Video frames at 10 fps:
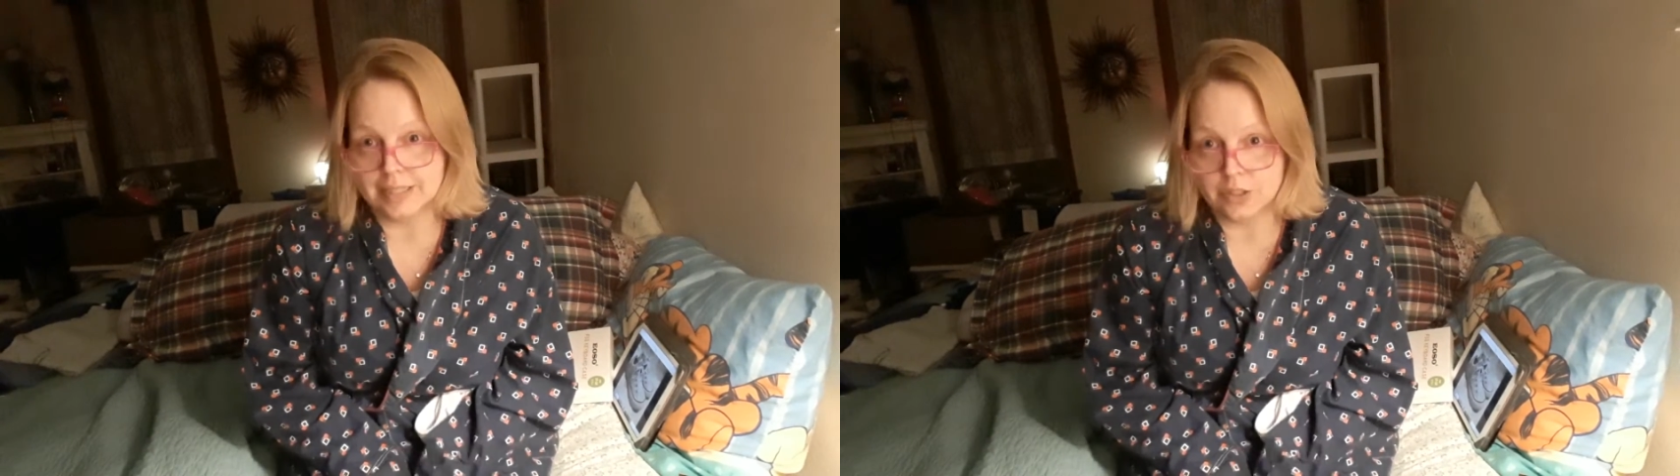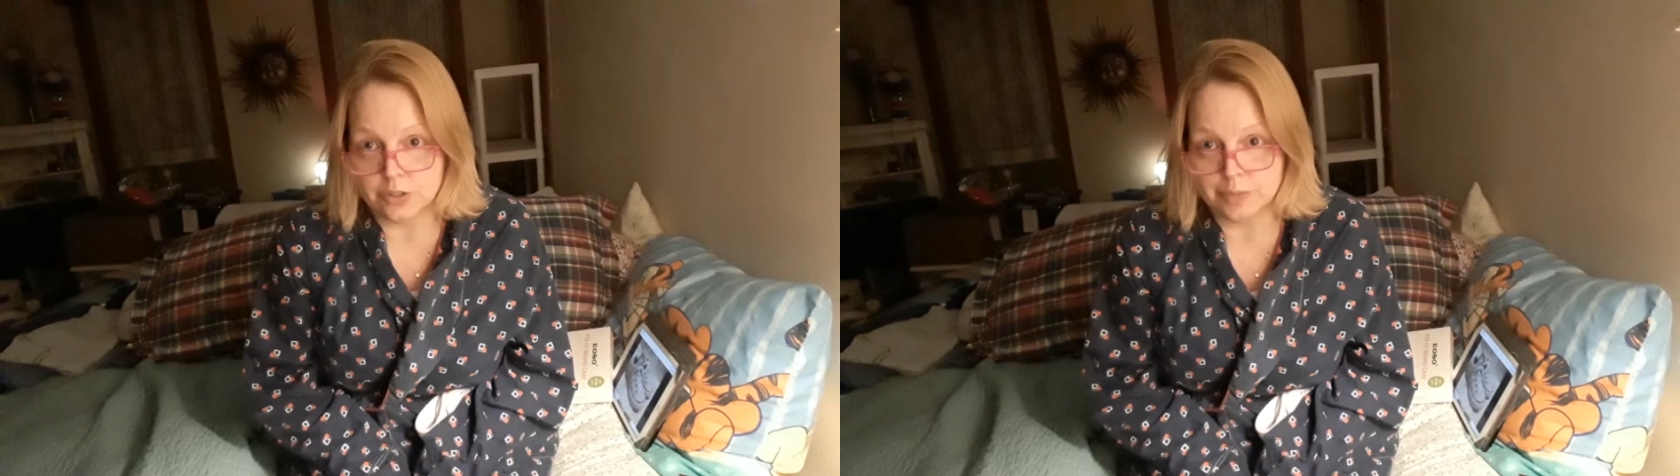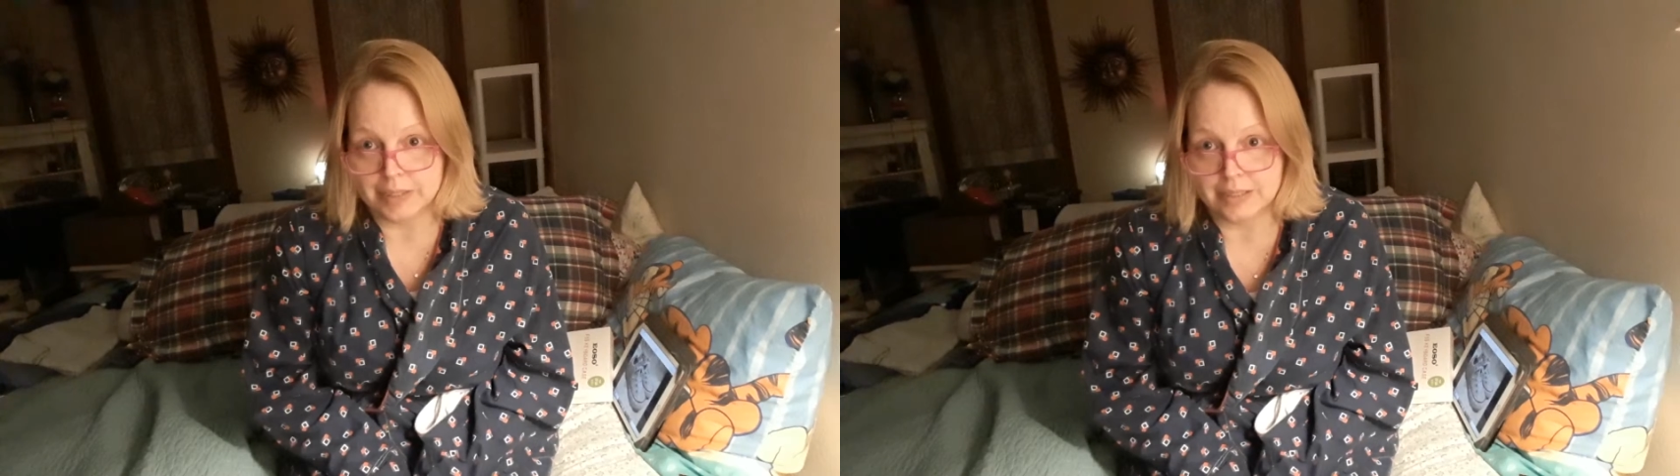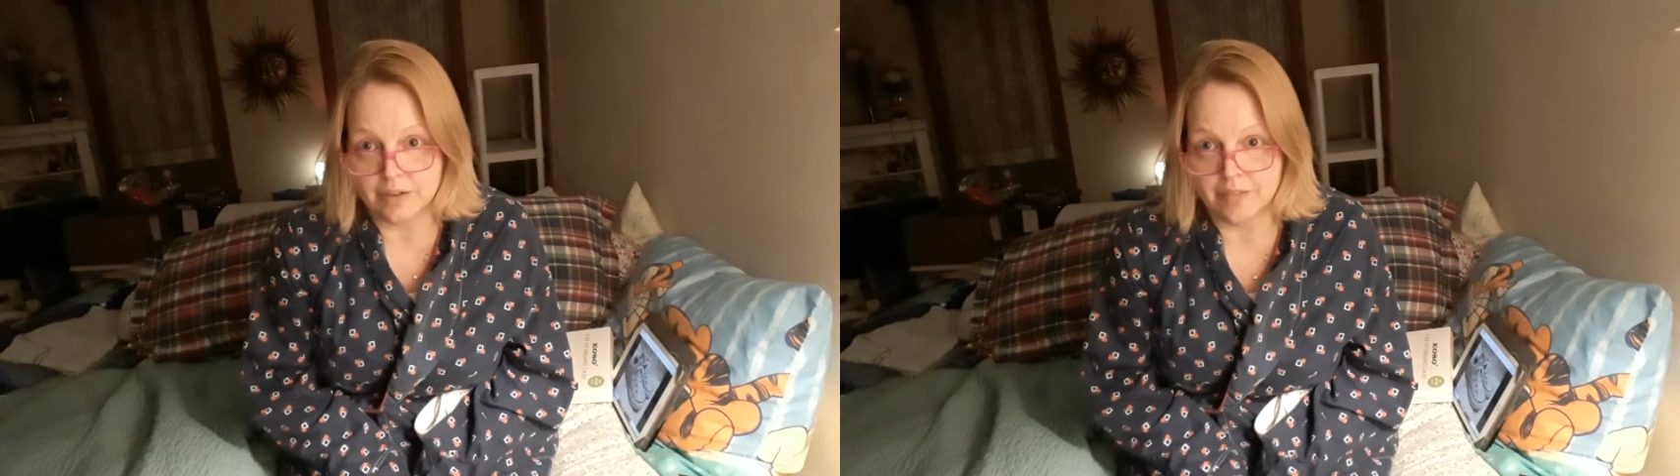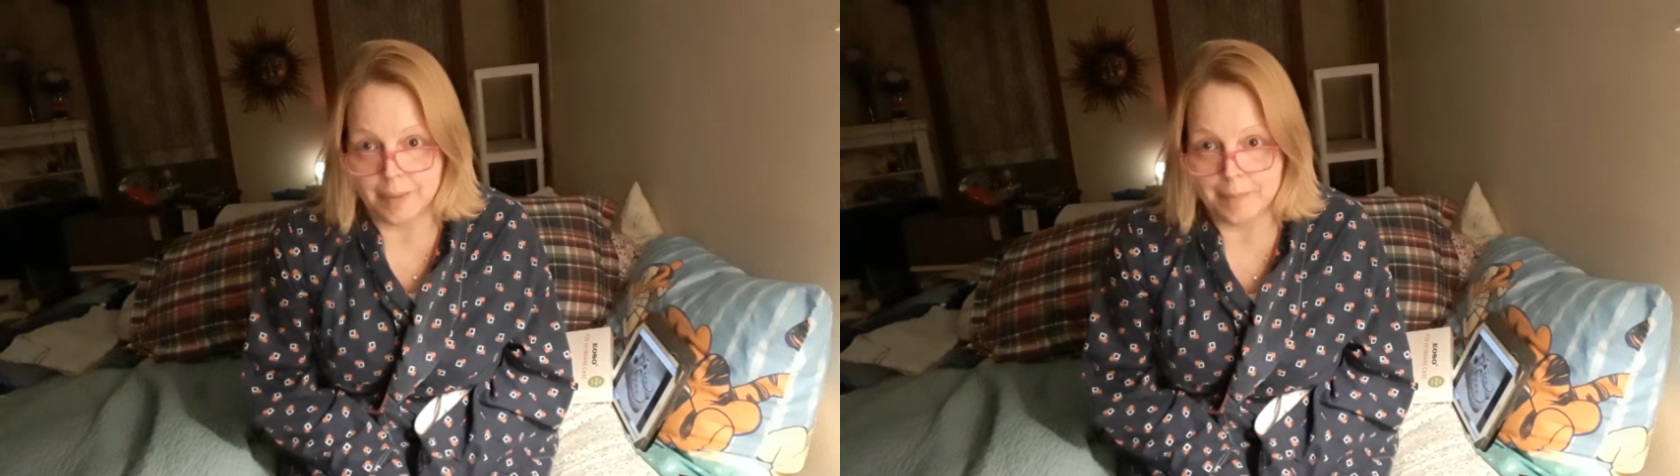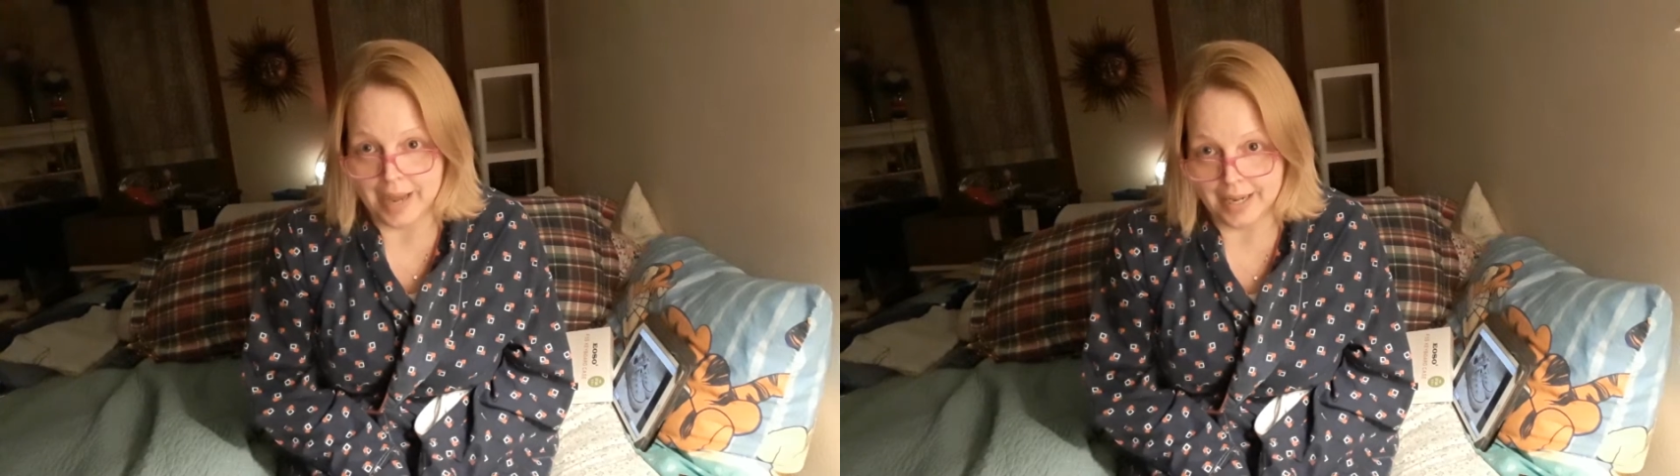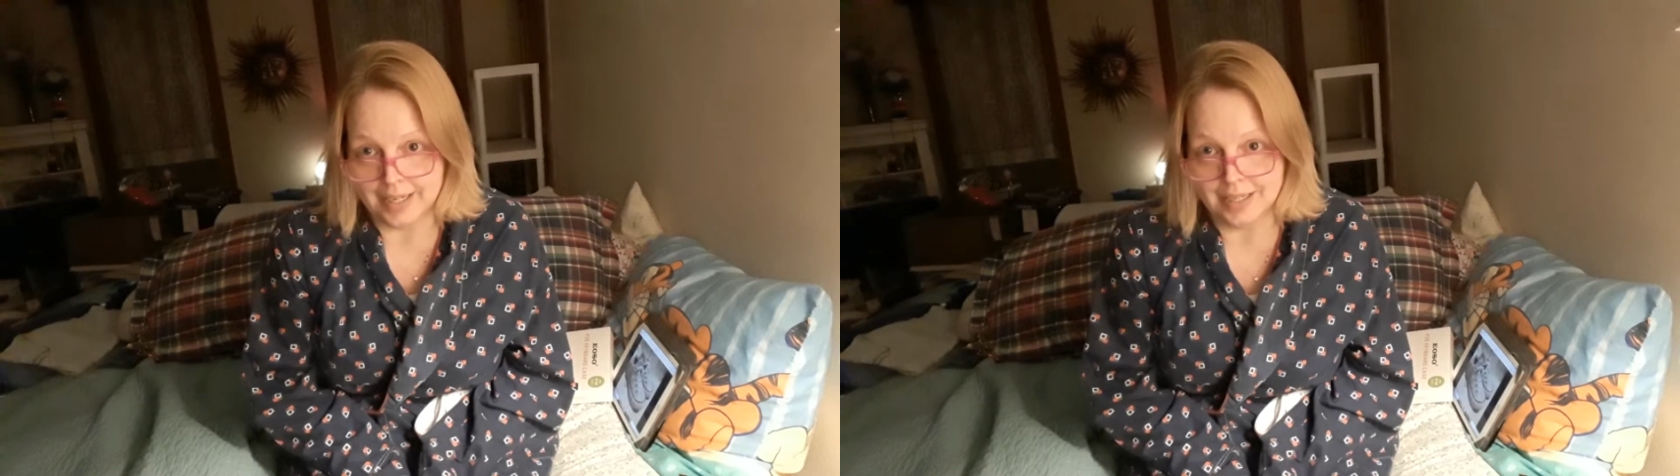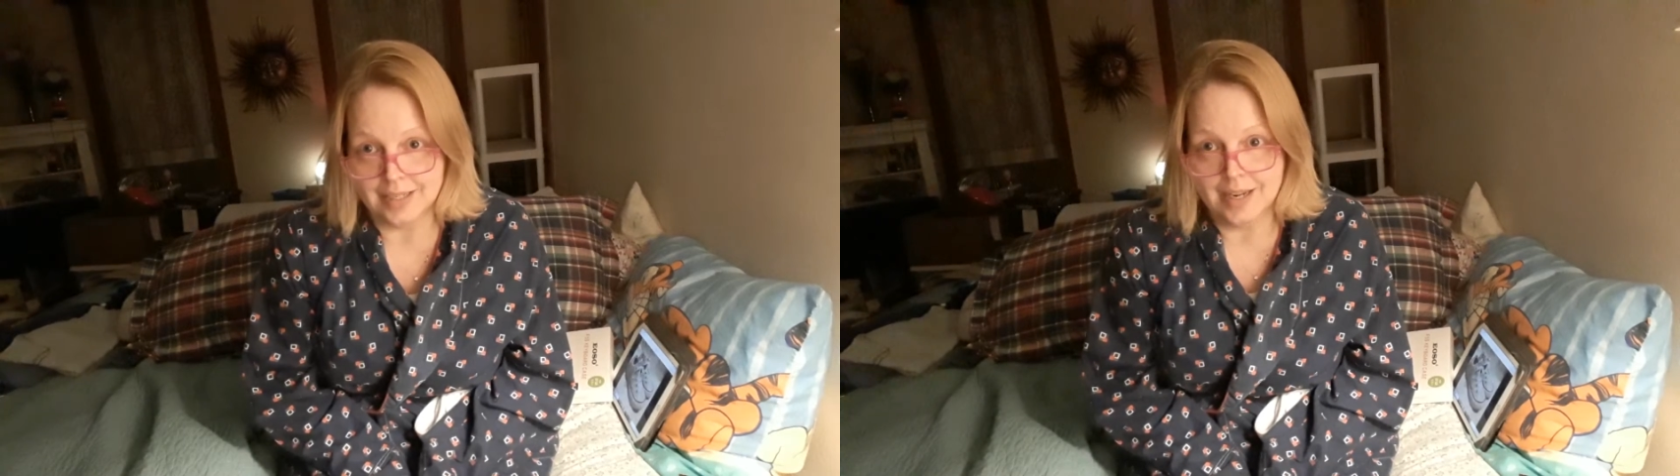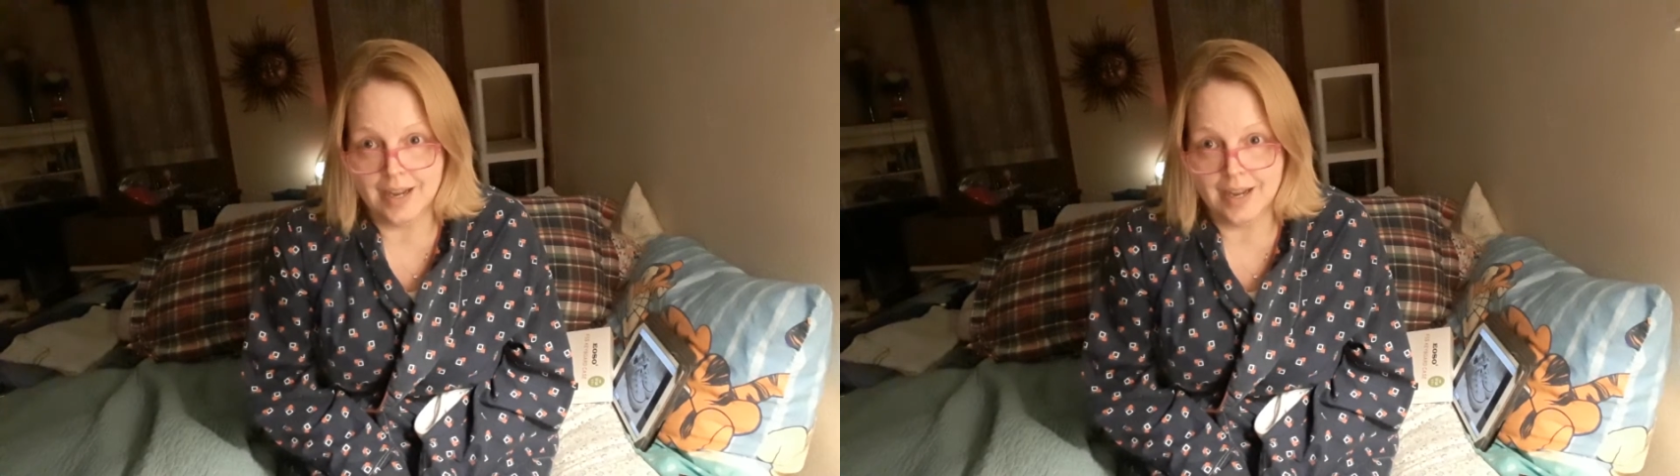introduce myself. I'm Maggie.